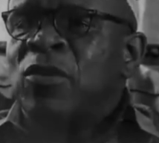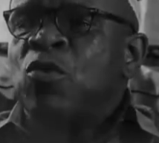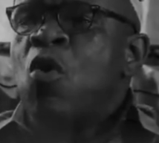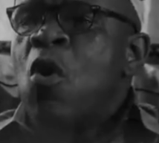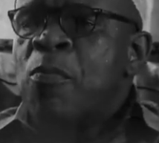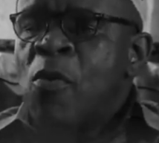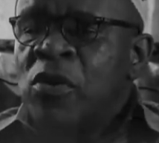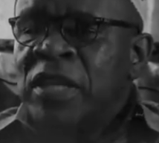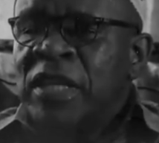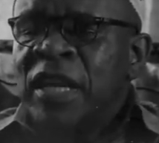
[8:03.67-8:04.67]

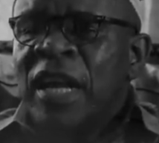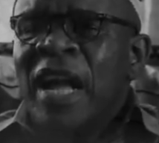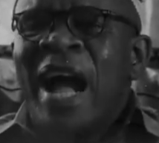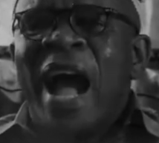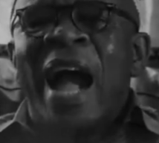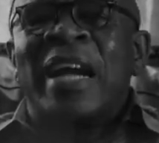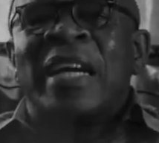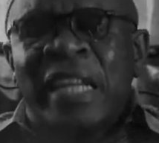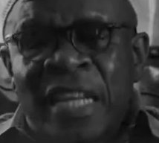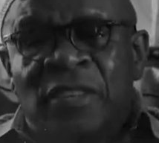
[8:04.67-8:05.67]
nobody
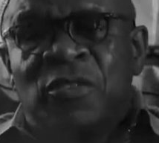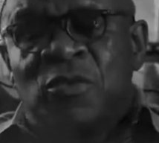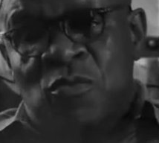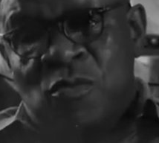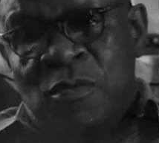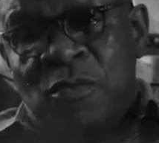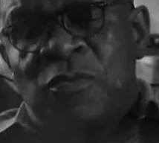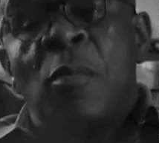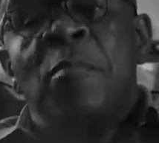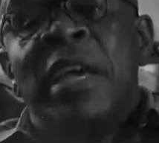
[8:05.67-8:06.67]
agreed to
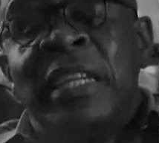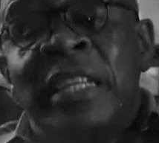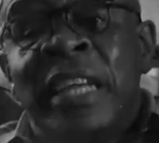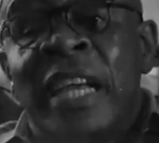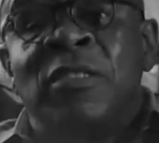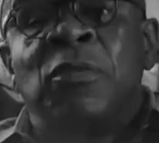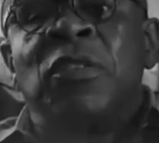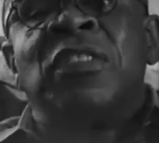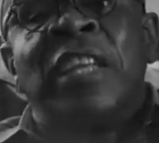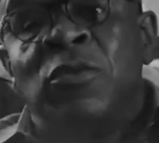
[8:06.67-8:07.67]
for many years, for
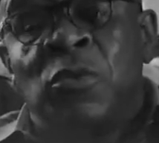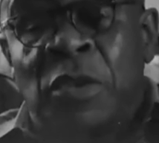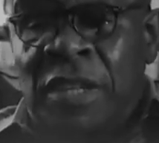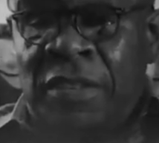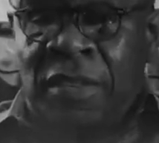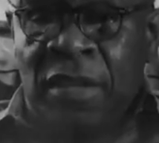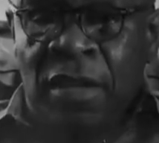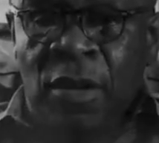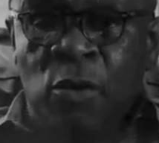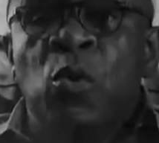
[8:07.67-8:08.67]
centuries?
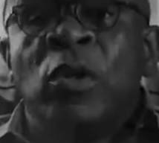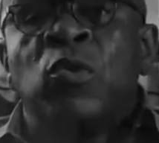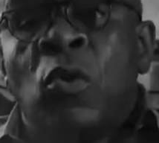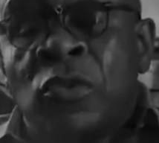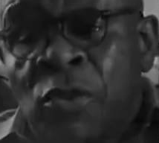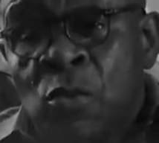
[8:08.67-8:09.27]
You want to continue